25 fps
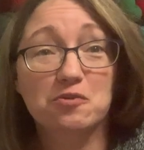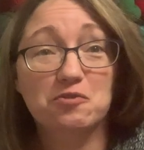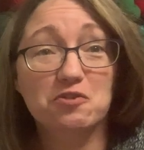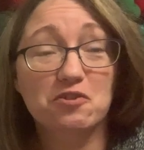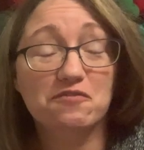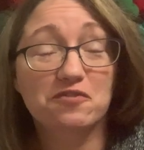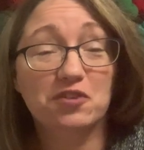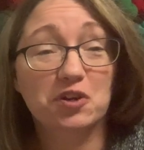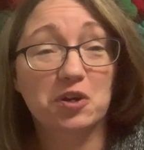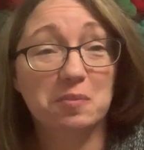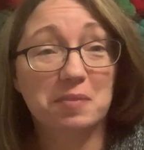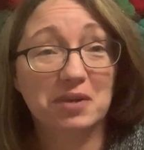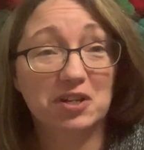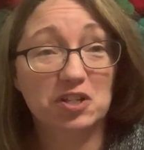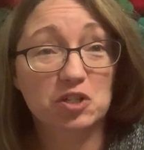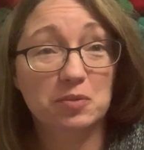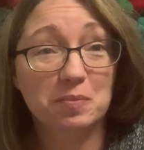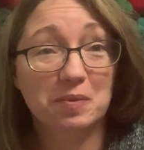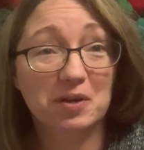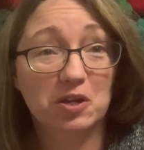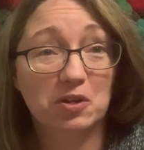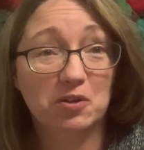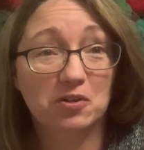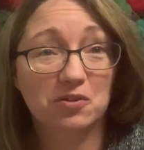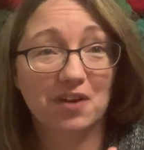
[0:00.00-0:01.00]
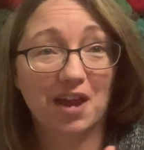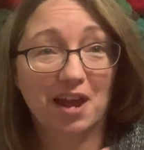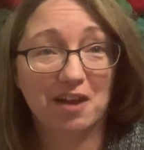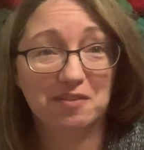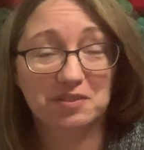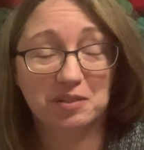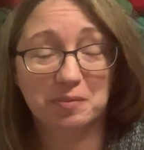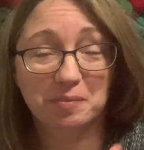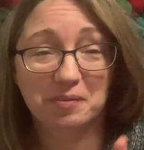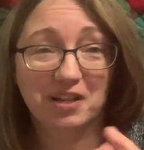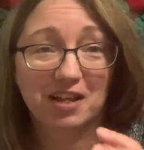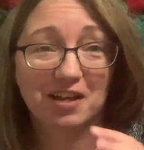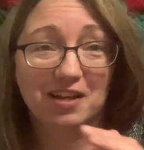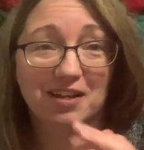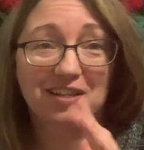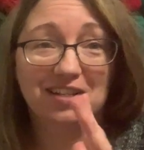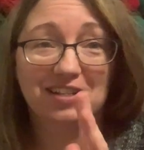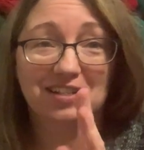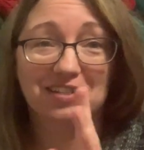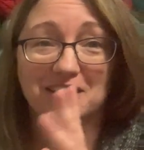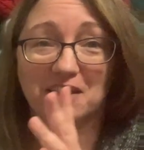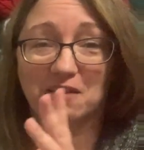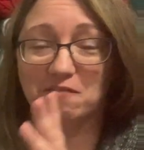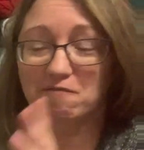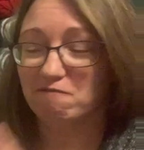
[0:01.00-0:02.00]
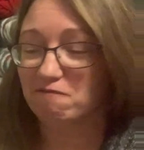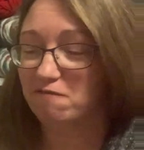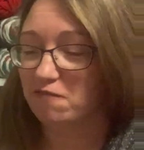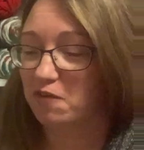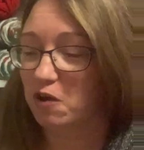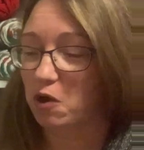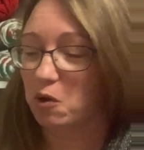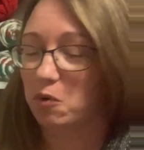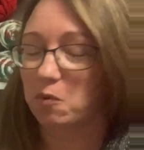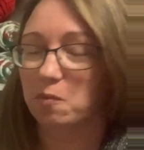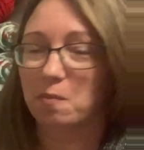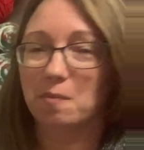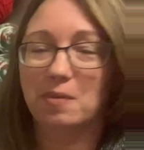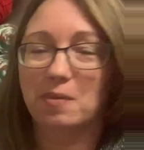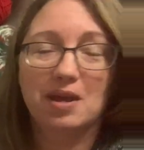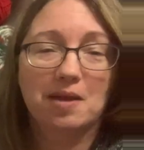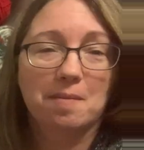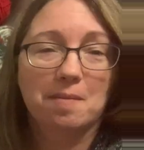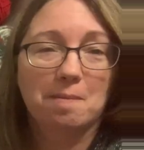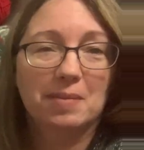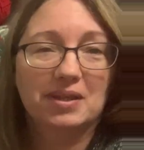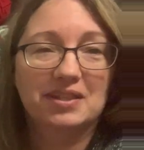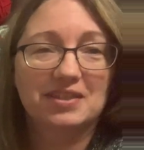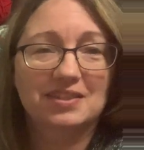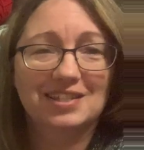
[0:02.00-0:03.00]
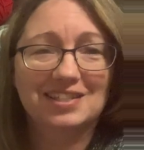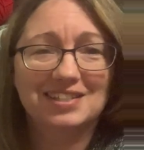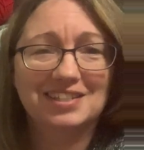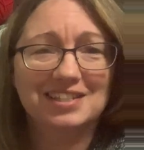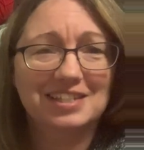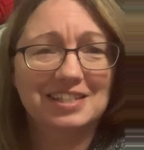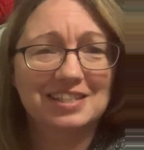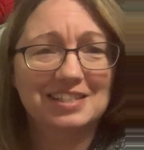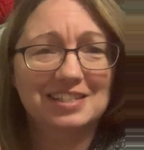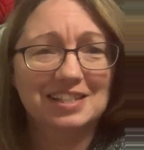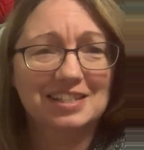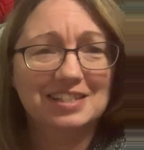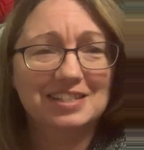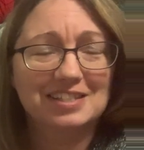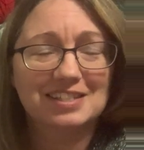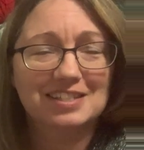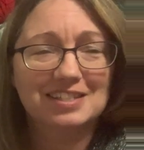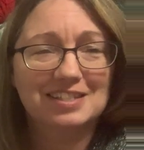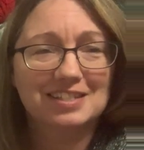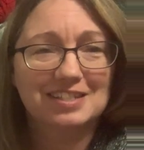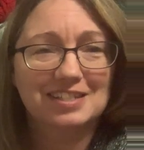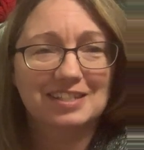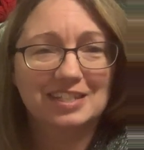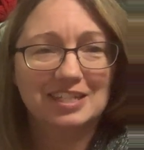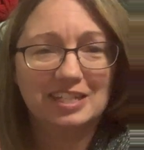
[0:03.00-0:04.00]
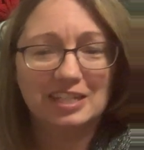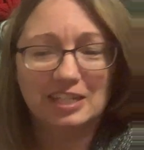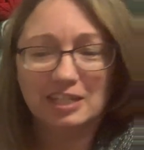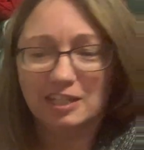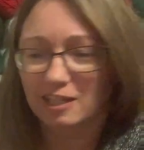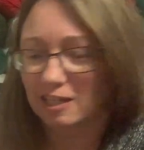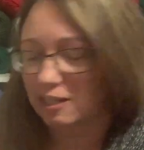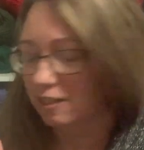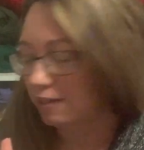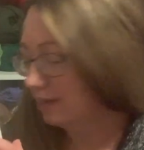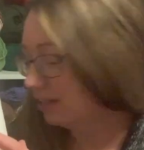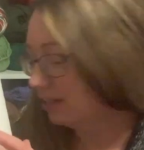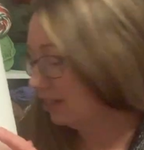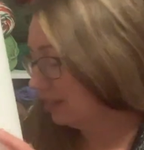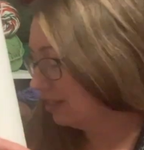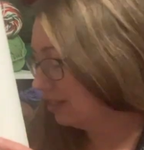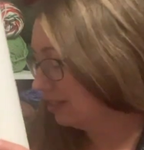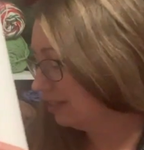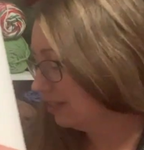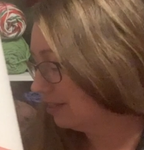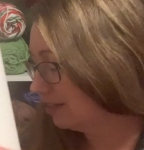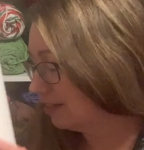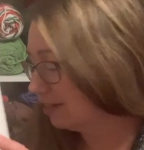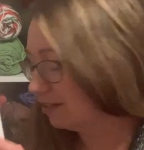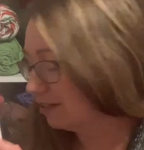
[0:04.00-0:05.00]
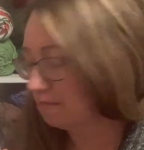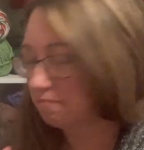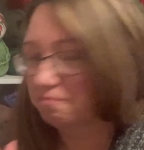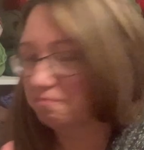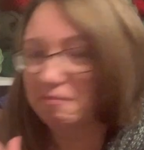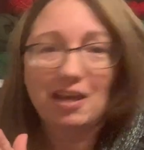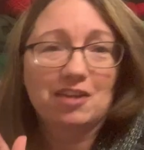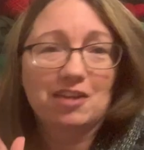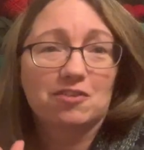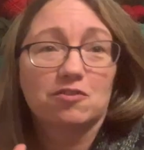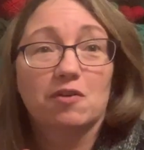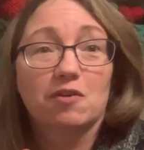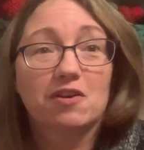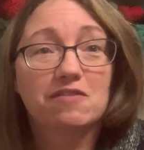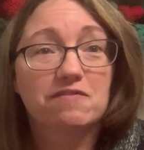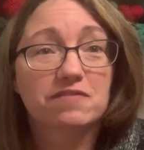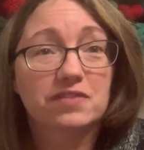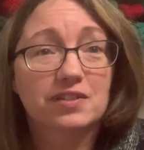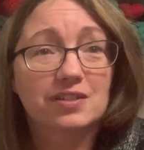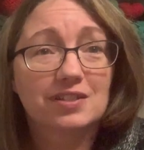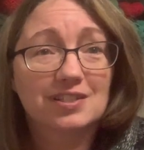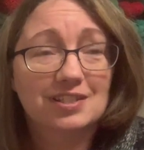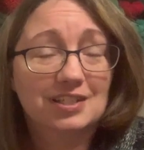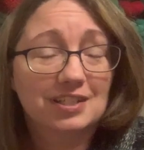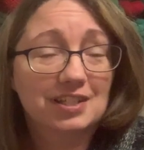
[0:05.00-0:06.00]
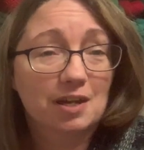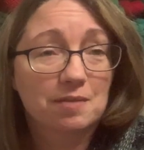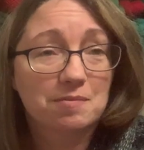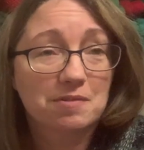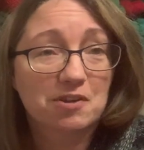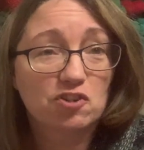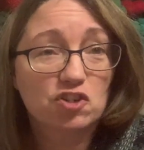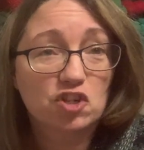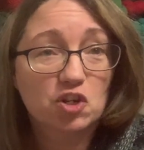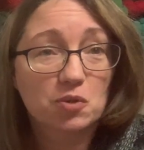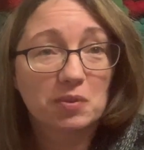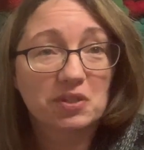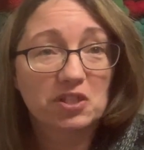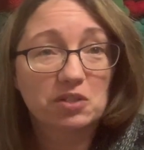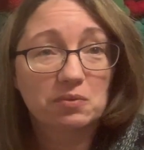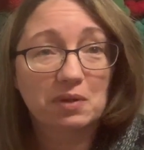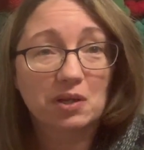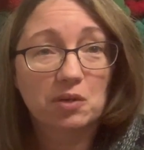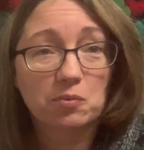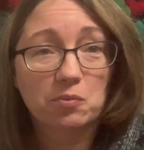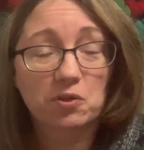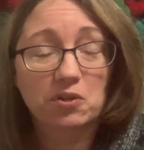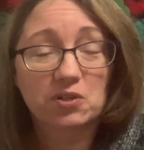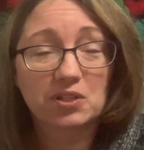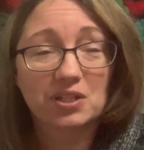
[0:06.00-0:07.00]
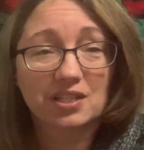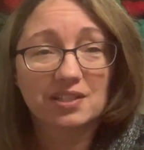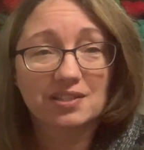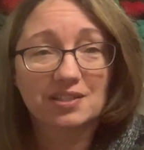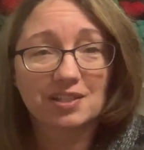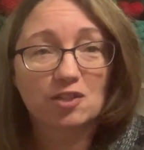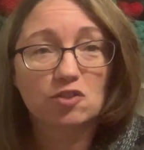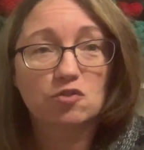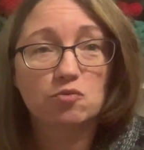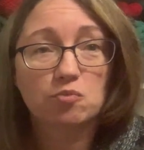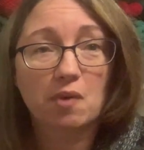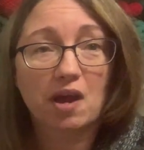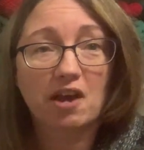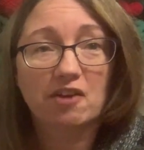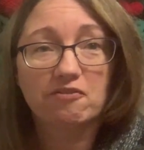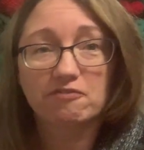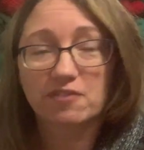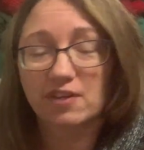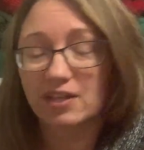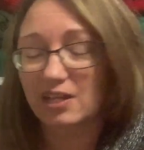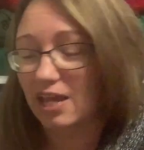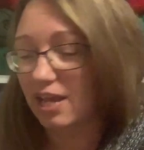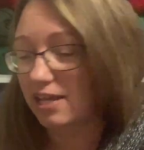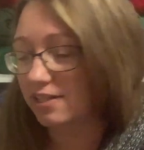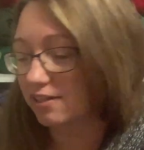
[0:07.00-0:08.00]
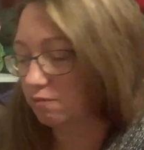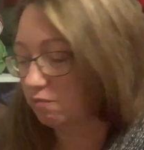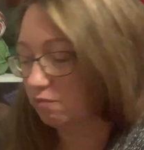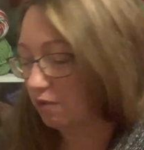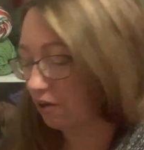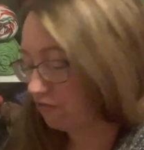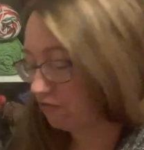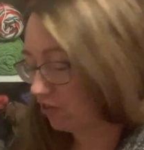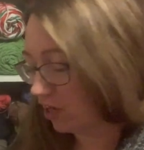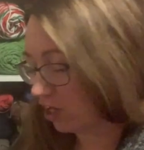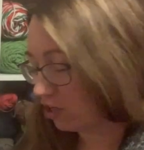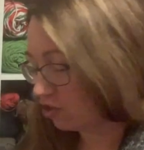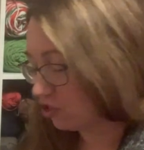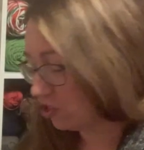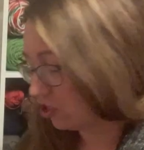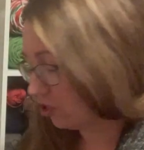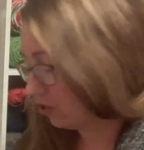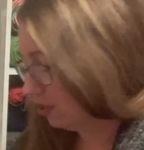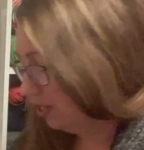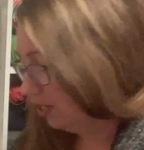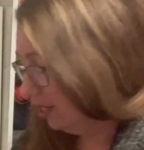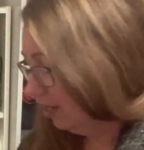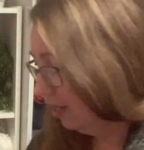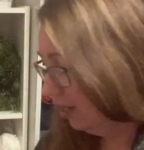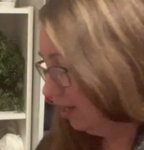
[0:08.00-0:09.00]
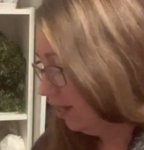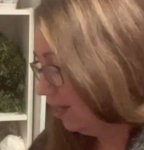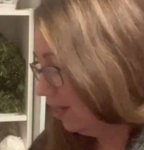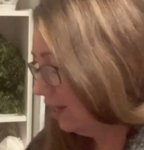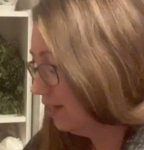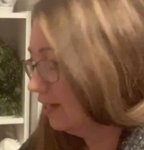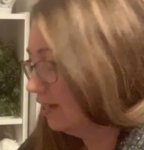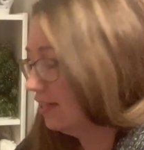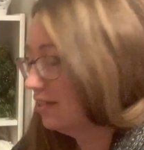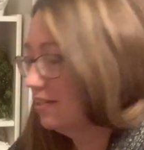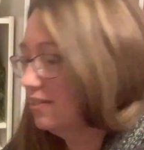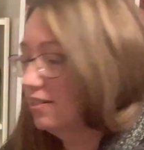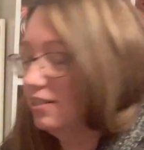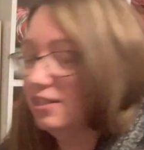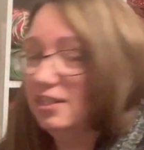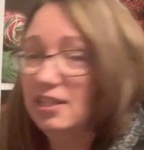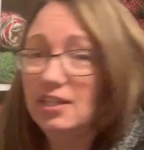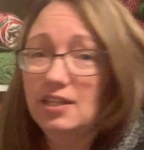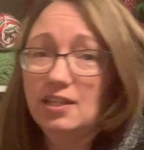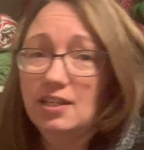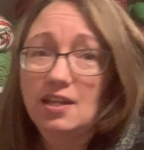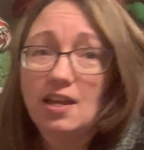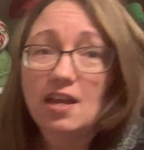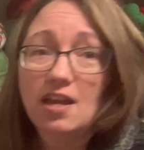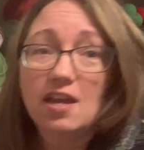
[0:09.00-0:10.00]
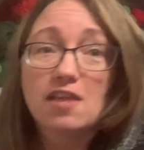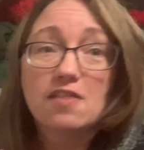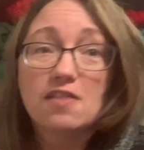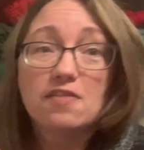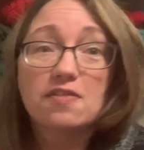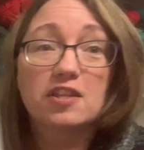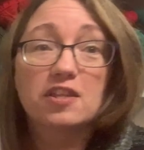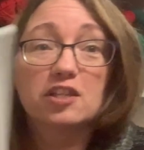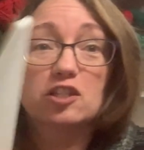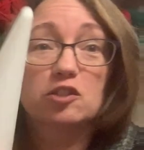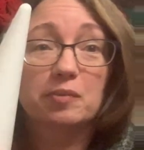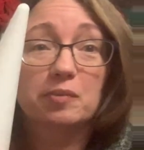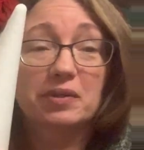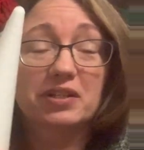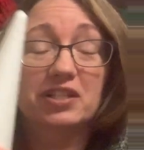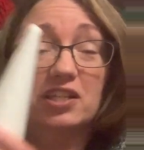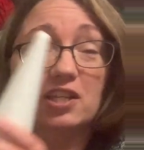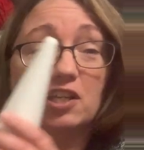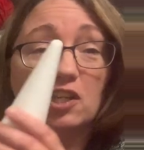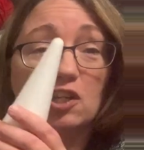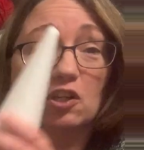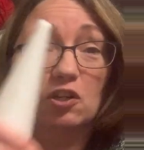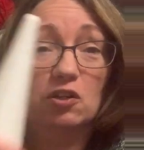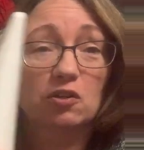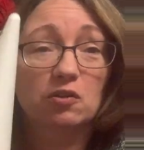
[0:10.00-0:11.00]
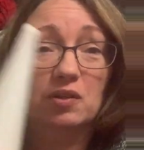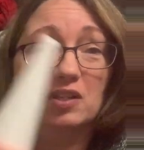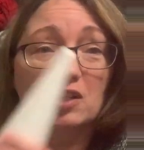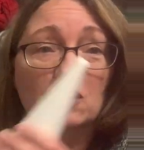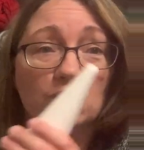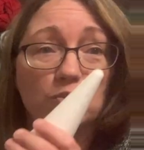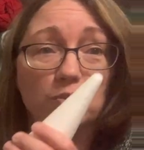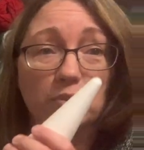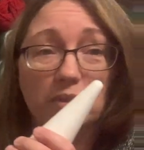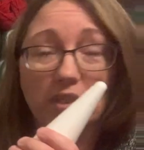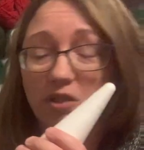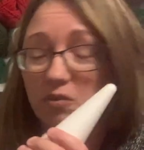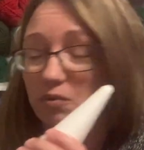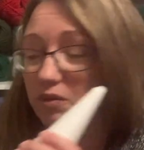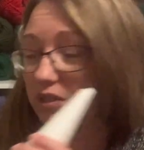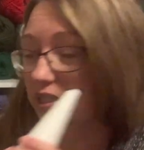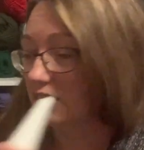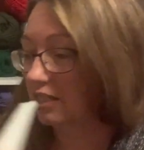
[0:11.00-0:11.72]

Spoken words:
know very much about craft supplies and foam, but this is the sticky. This is, I know it feels sticky. I'm not sure what the right word is. It's rough. It has a rough texture and it's sticky. This one here is really, really